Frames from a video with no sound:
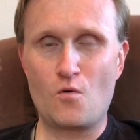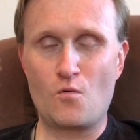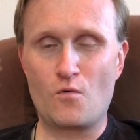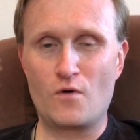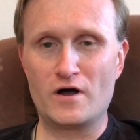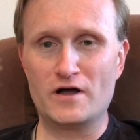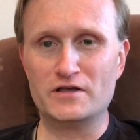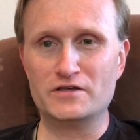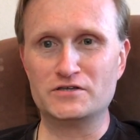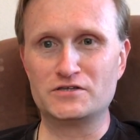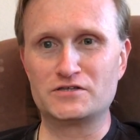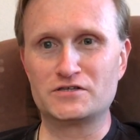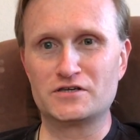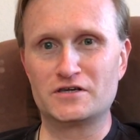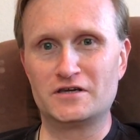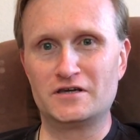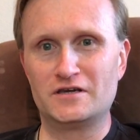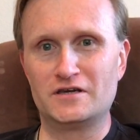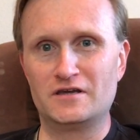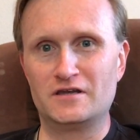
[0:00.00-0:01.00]
was
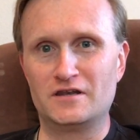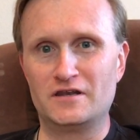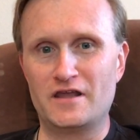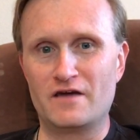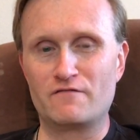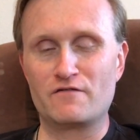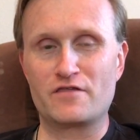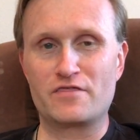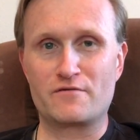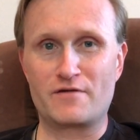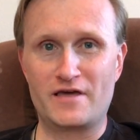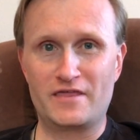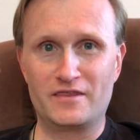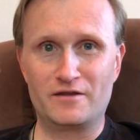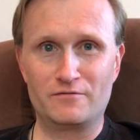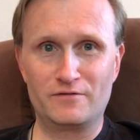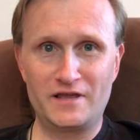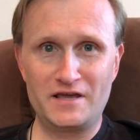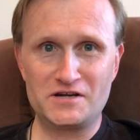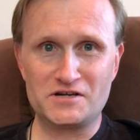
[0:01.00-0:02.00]
never threaten
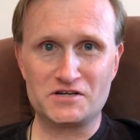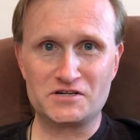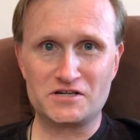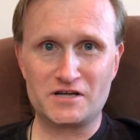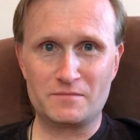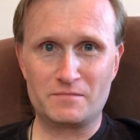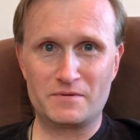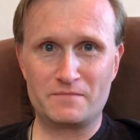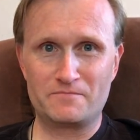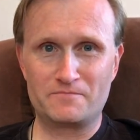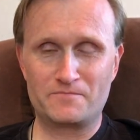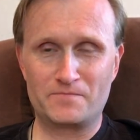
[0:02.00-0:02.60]
the relationship.